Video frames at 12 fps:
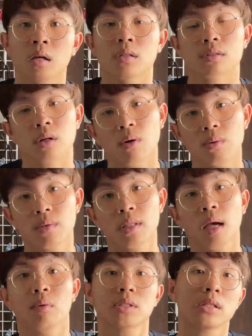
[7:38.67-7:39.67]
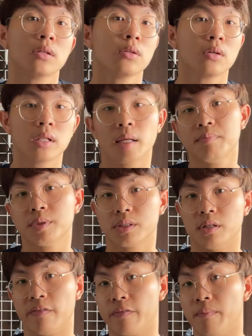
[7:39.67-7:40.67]
So that was a little glimpse
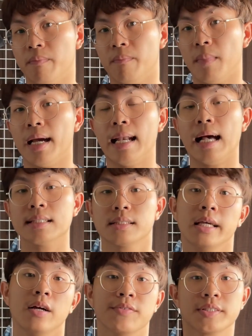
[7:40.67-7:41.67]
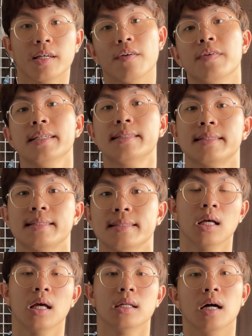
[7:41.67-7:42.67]
of my last day of service.
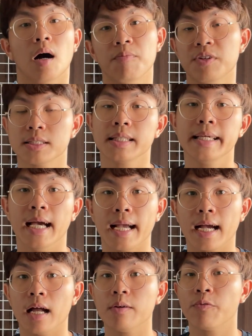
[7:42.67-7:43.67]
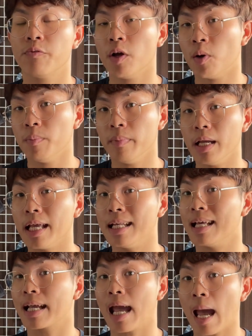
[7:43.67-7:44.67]
Now obviously I can't film in
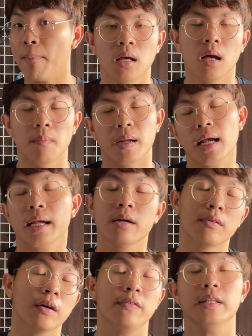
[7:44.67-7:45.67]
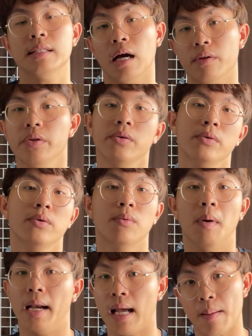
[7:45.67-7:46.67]
the camp, but I can roughly tell you
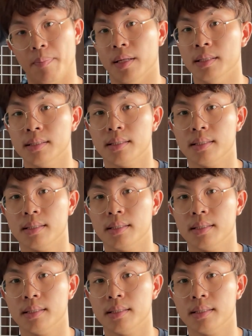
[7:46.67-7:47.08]
what happened.